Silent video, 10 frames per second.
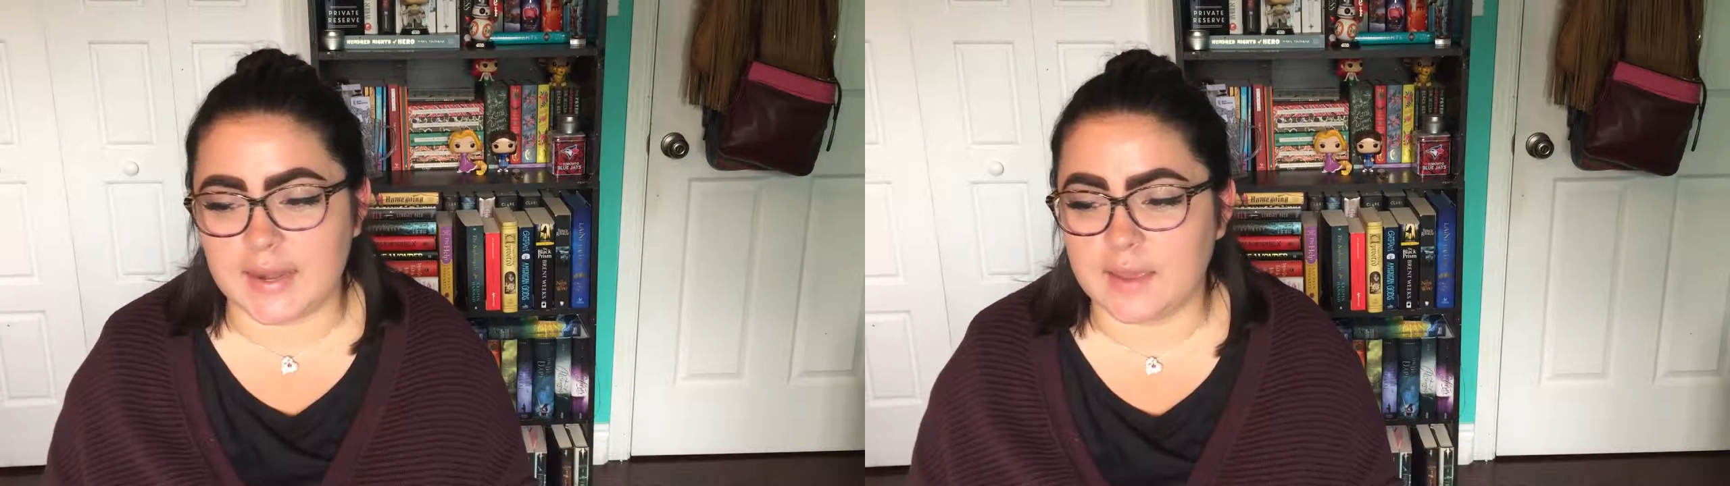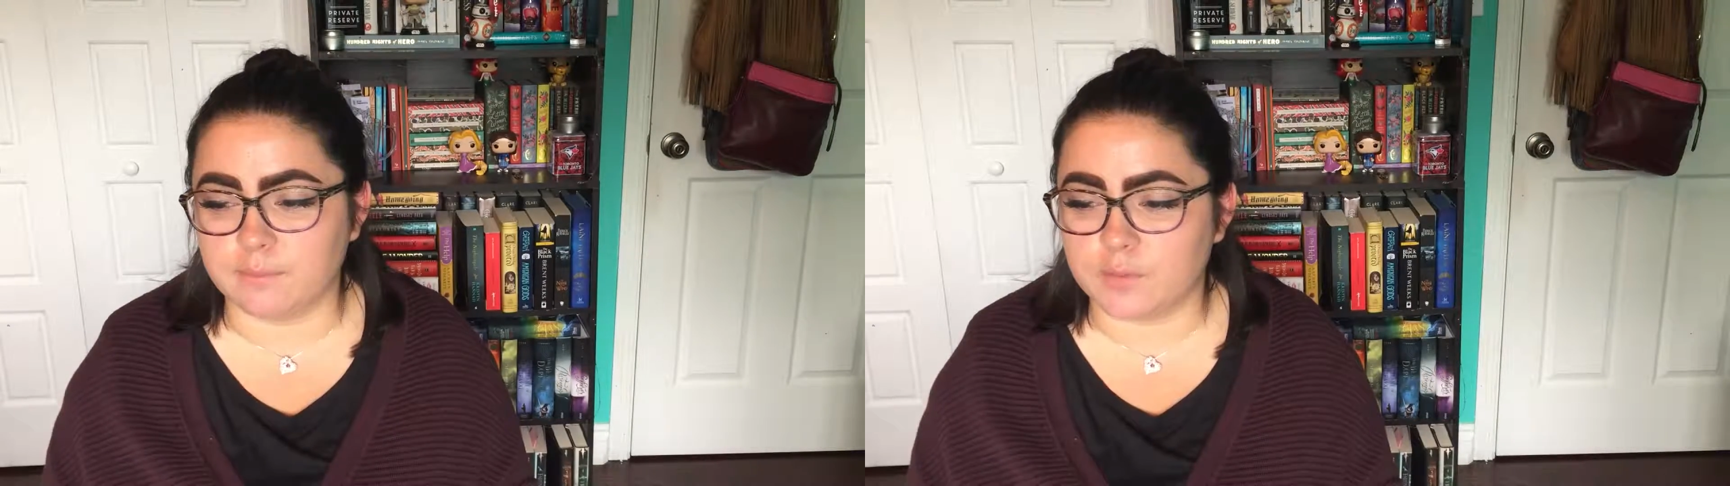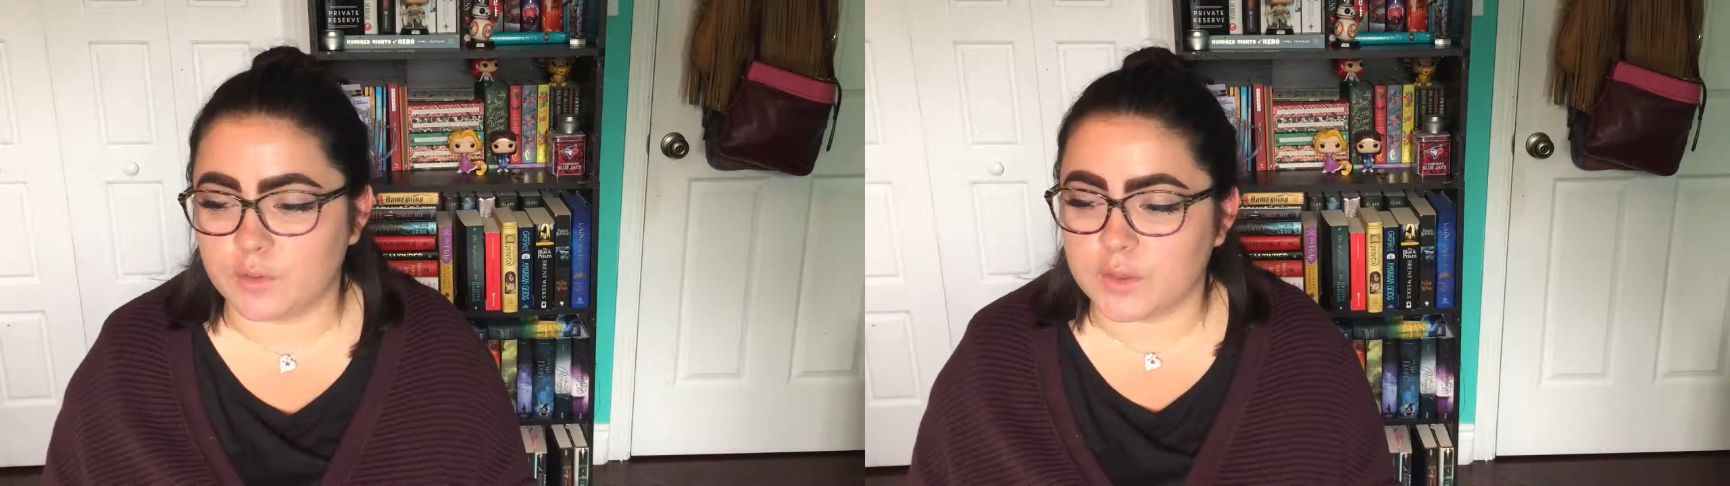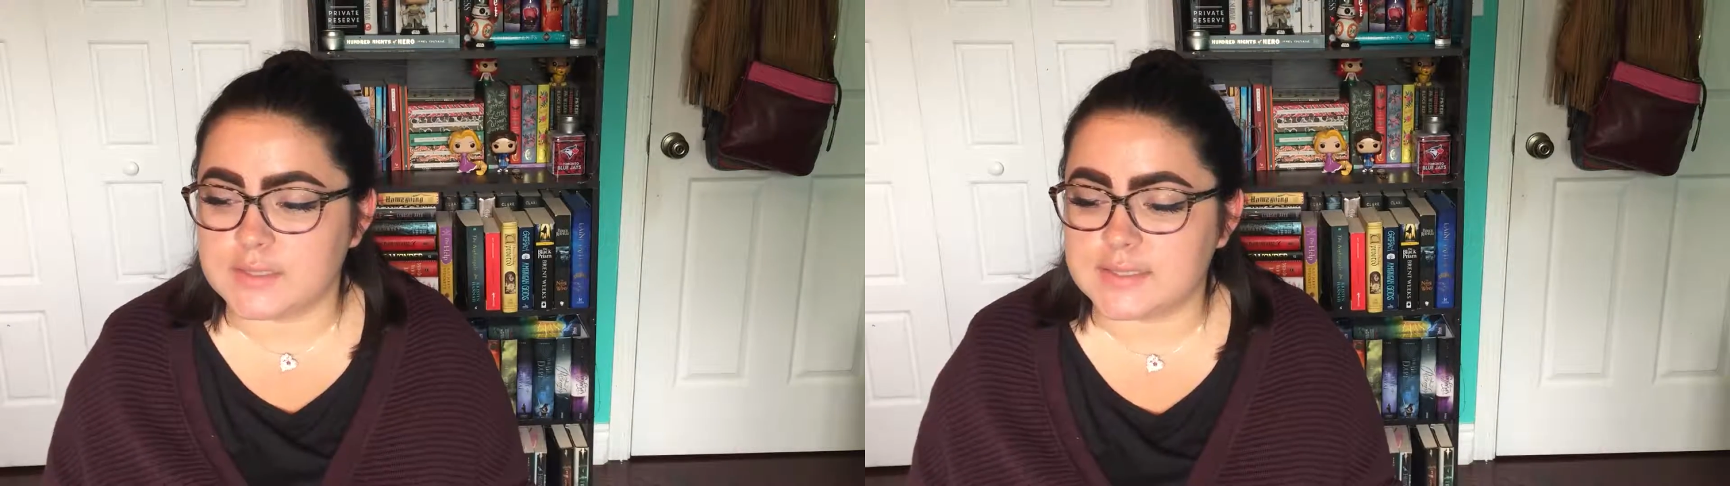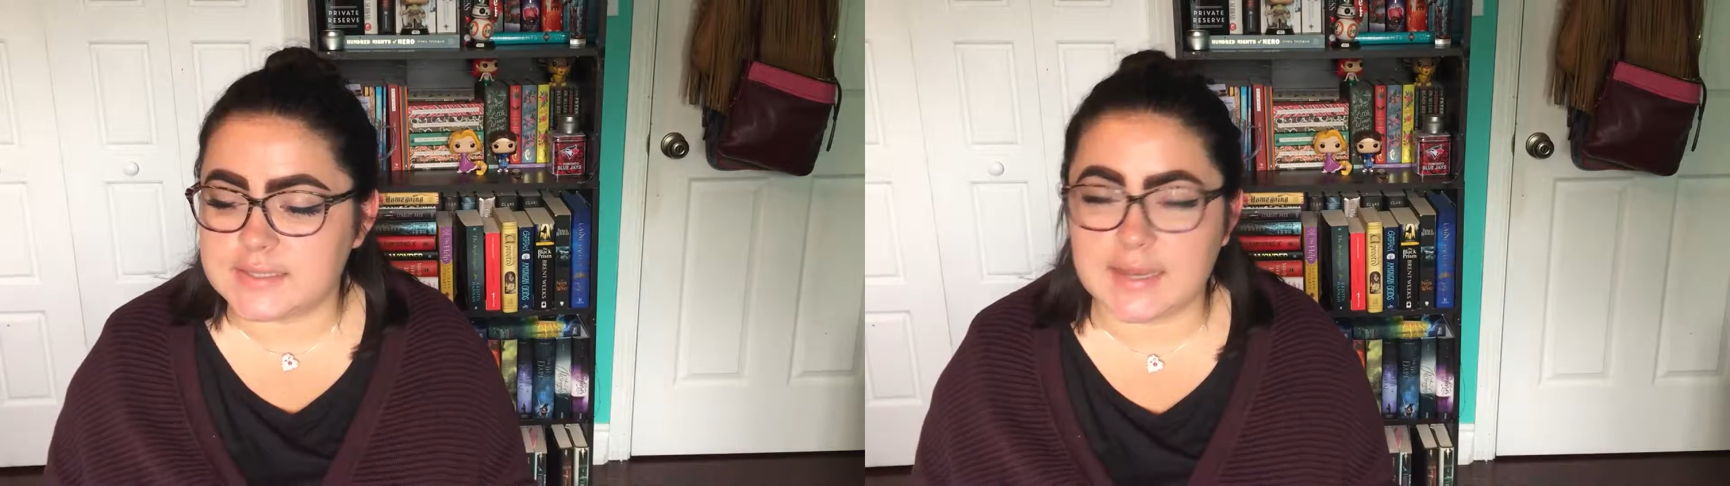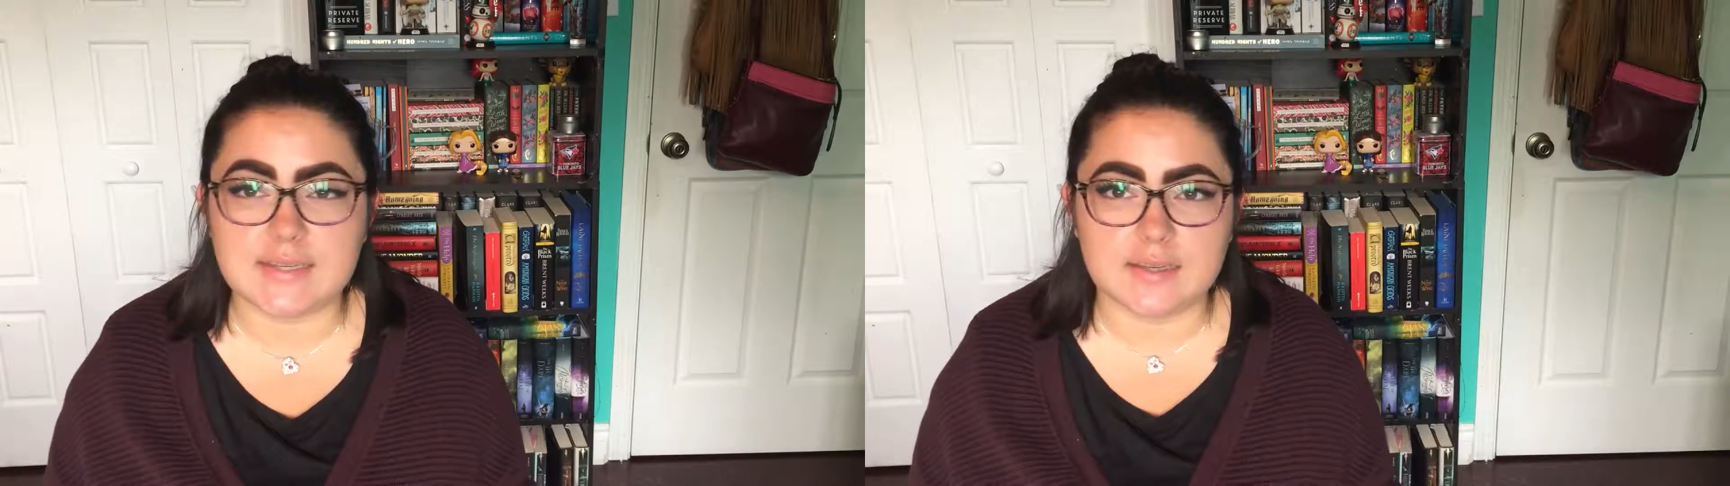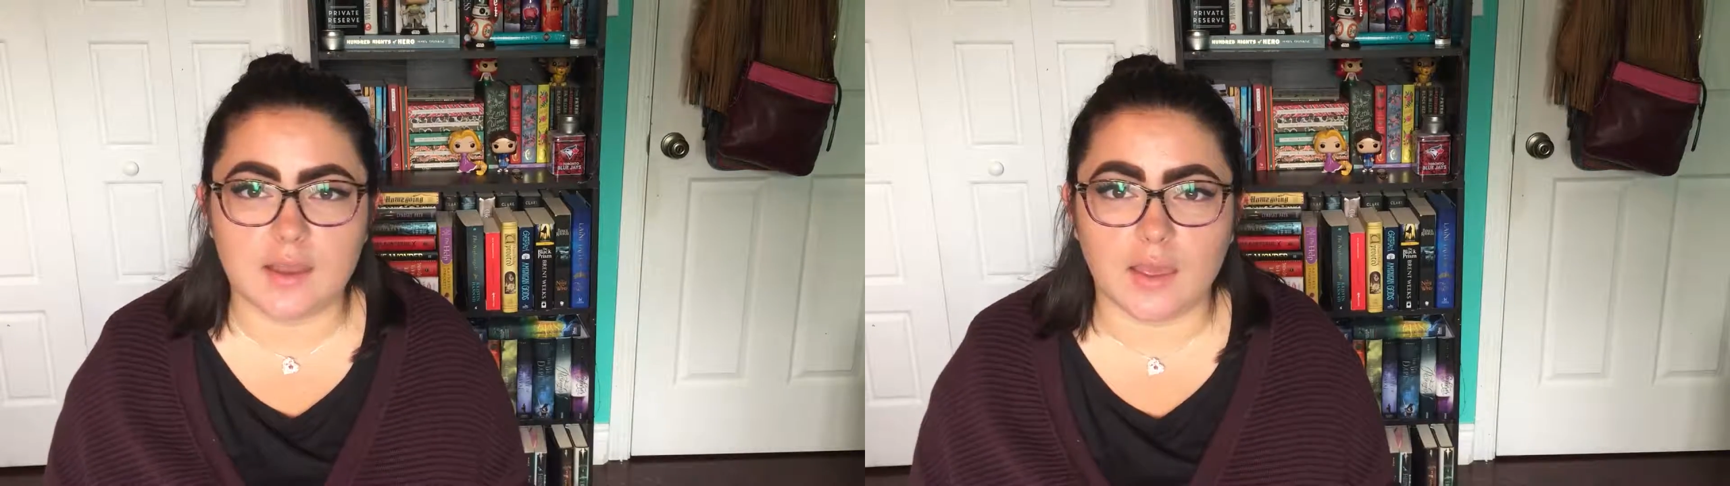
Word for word: And I'm going to tend,